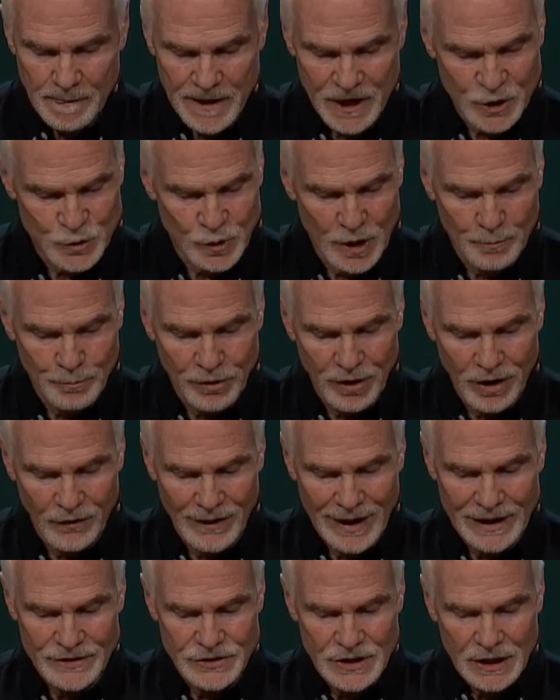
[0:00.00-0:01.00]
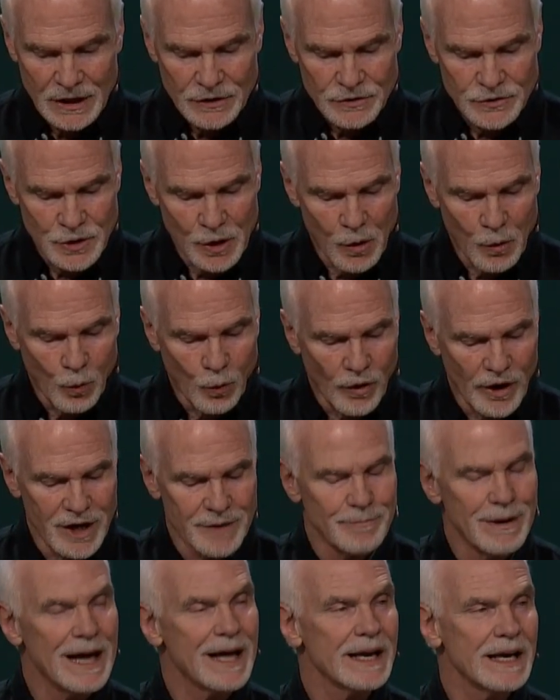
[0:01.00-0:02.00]
Here's what Paul writes Don't worry
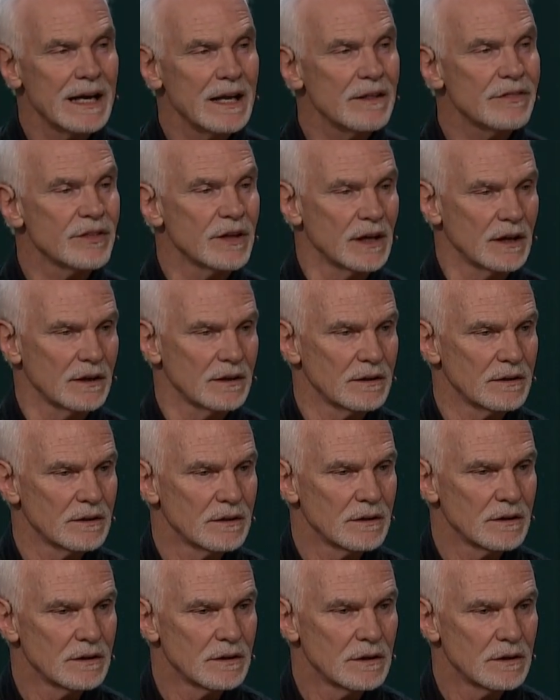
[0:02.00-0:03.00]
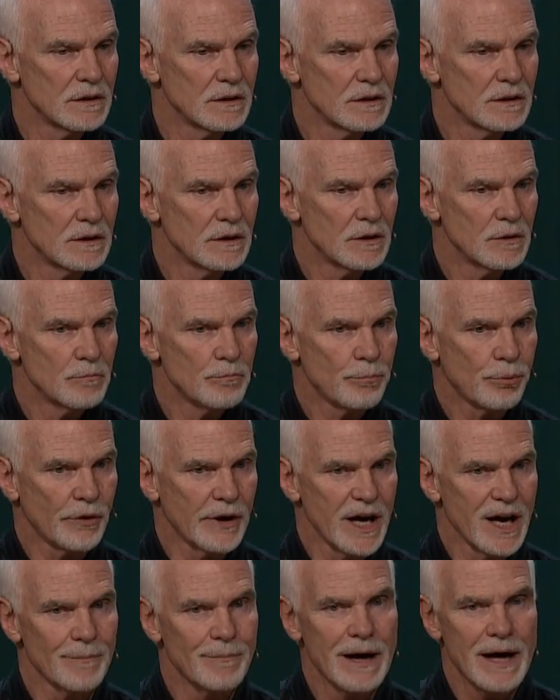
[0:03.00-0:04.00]
about anything,
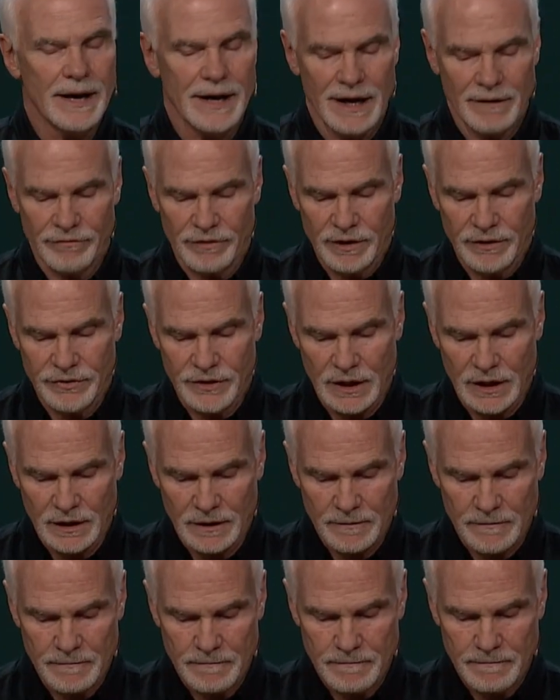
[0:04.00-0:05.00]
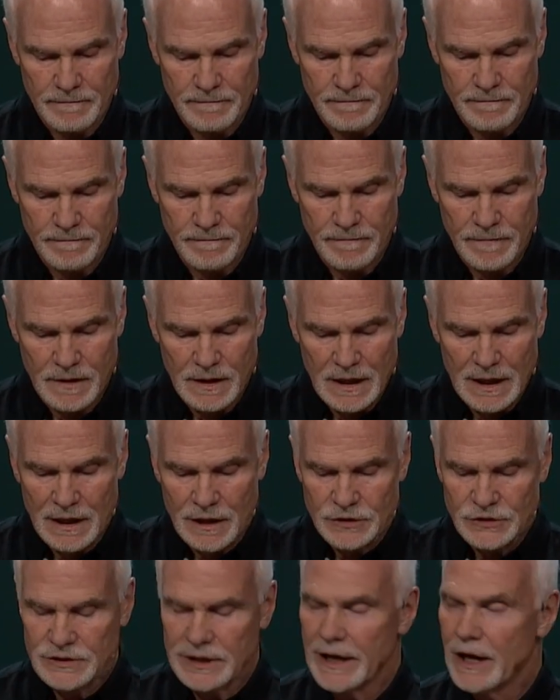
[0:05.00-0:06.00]
pray about everything.
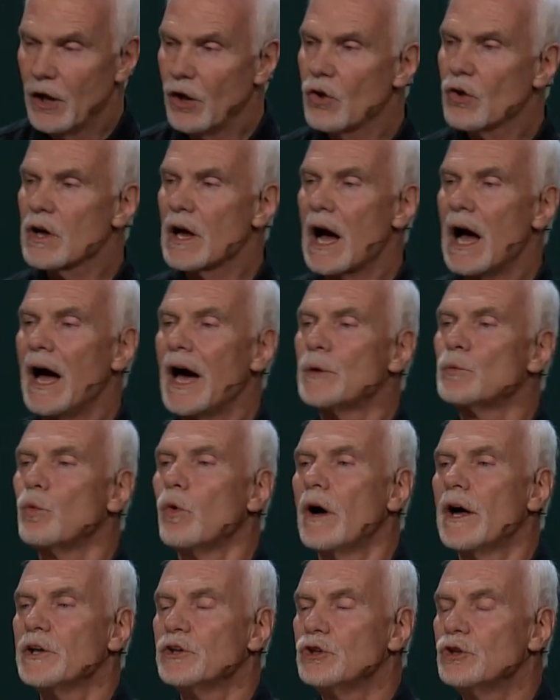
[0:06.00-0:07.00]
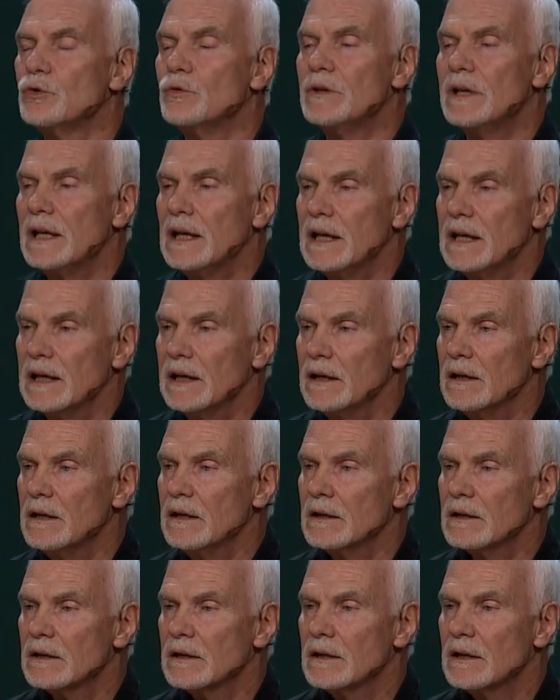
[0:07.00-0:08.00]
Tell God what you need
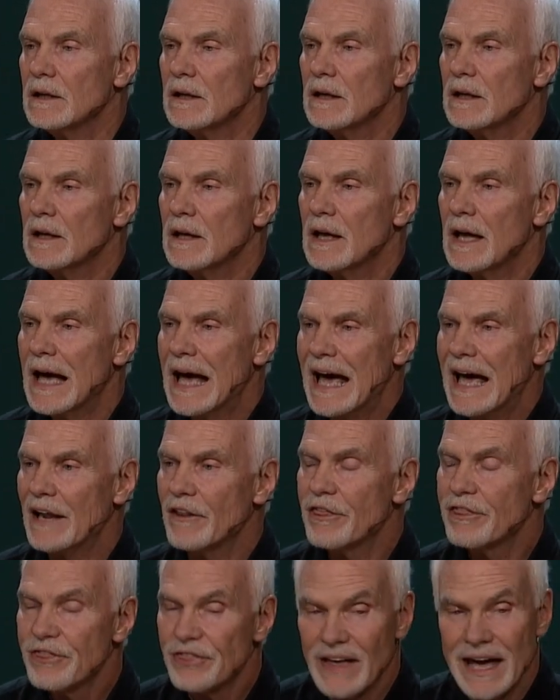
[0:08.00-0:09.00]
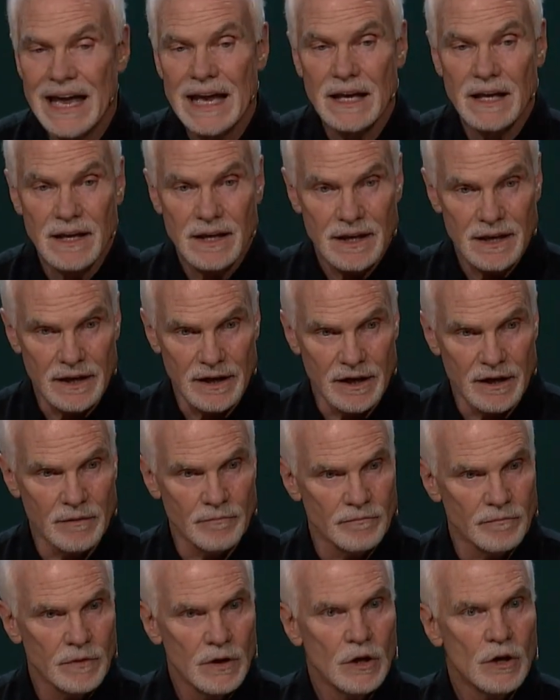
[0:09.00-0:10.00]
and thank
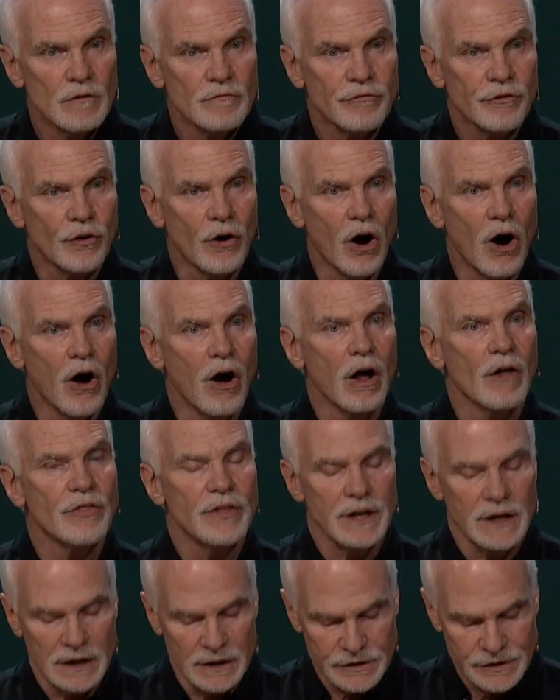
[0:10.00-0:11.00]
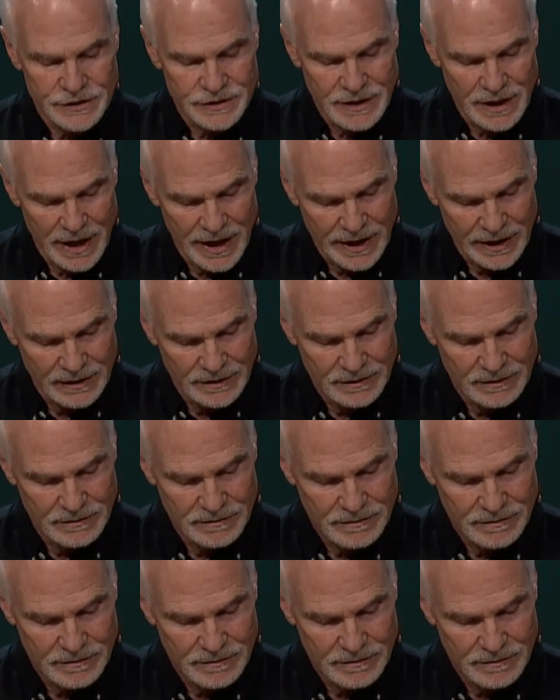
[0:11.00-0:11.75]
Him for all that He has done.